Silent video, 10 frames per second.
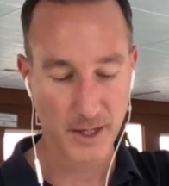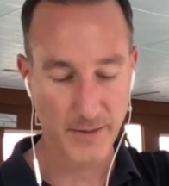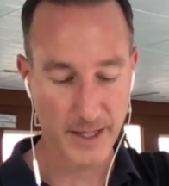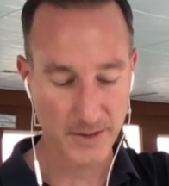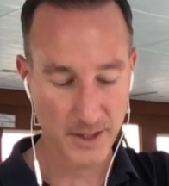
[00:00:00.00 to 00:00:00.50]

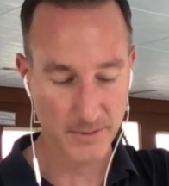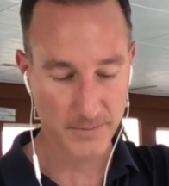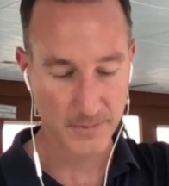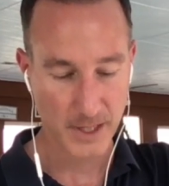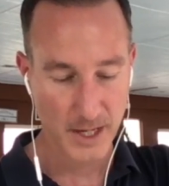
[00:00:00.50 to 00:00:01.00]
And that's it.
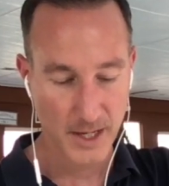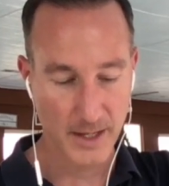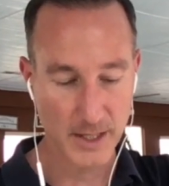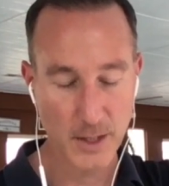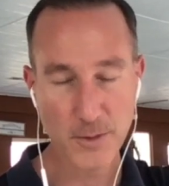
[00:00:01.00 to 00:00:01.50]

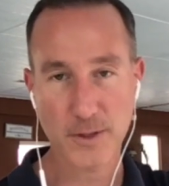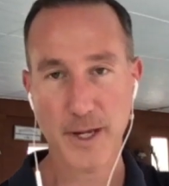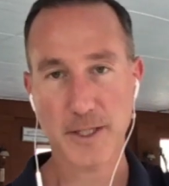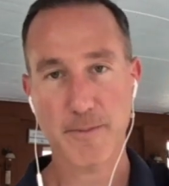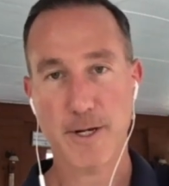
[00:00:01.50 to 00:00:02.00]
And then usually
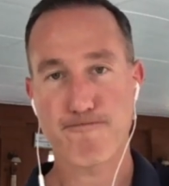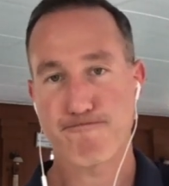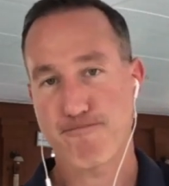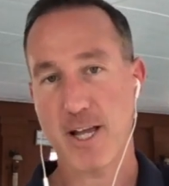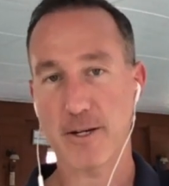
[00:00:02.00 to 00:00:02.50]
takes
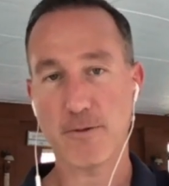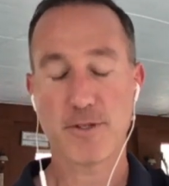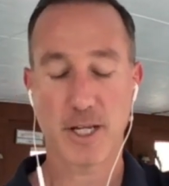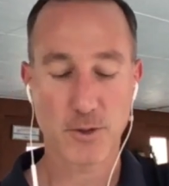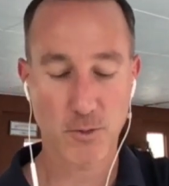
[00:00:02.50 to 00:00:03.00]
about, I don't
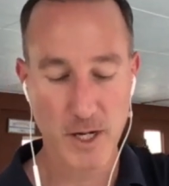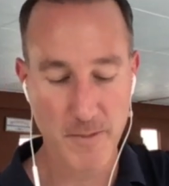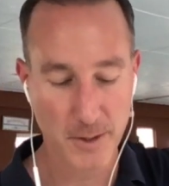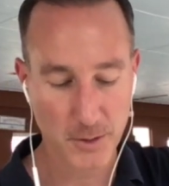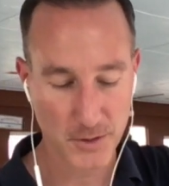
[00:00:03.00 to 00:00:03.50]
know, 10, 20
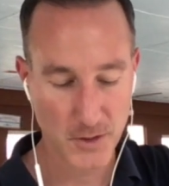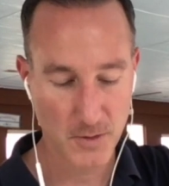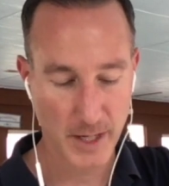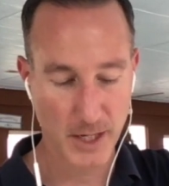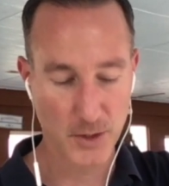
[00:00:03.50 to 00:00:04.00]
minutes or
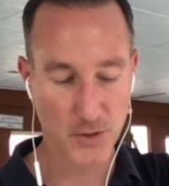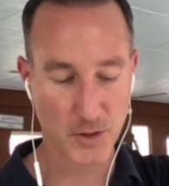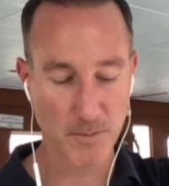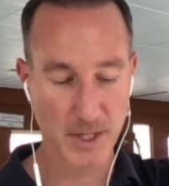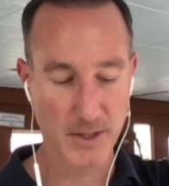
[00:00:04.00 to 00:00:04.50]
so, and it
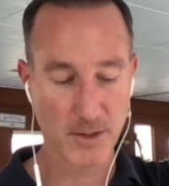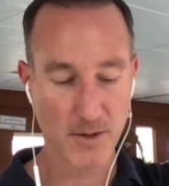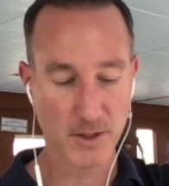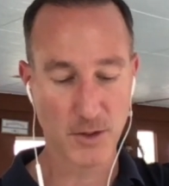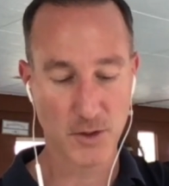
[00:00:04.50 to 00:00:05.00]
should be in
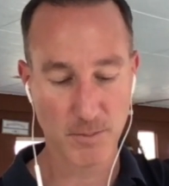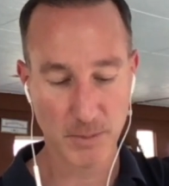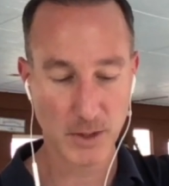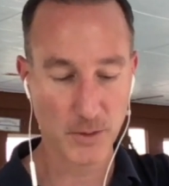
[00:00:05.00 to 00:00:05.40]
there and you should be